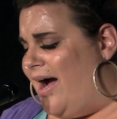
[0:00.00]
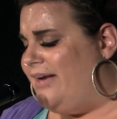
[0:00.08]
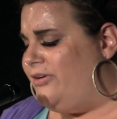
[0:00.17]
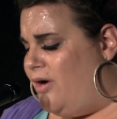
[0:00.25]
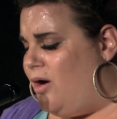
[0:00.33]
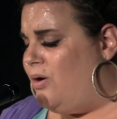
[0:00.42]
And
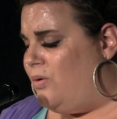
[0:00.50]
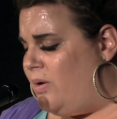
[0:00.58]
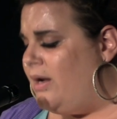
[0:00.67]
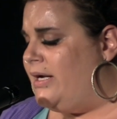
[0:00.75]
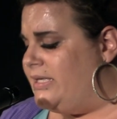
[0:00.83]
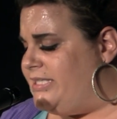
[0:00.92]
I
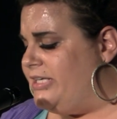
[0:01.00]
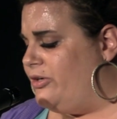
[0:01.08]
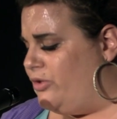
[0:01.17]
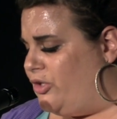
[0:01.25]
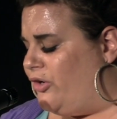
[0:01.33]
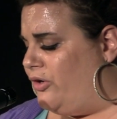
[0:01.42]
know,
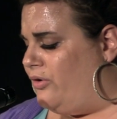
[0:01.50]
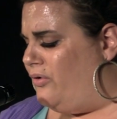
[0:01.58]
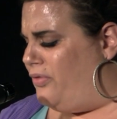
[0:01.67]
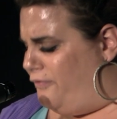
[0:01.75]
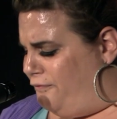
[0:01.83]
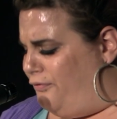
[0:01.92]
dear
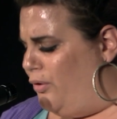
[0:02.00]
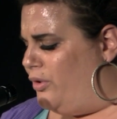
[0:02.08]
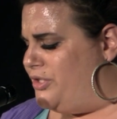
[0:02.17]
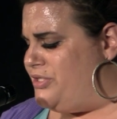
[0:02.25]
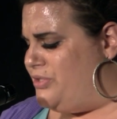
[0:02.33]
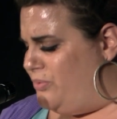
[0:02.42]
girl, the
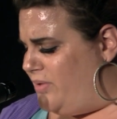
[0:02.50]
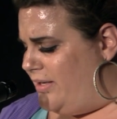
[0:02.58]
force you